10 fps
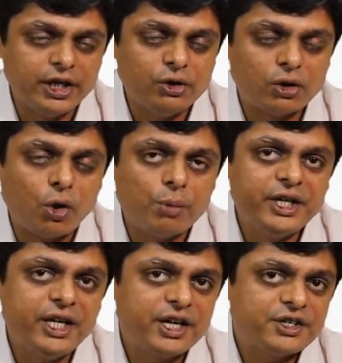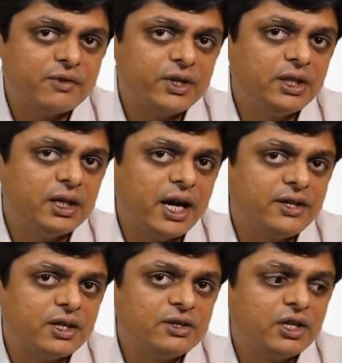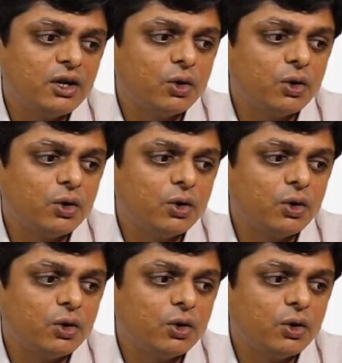Your communication with the licensing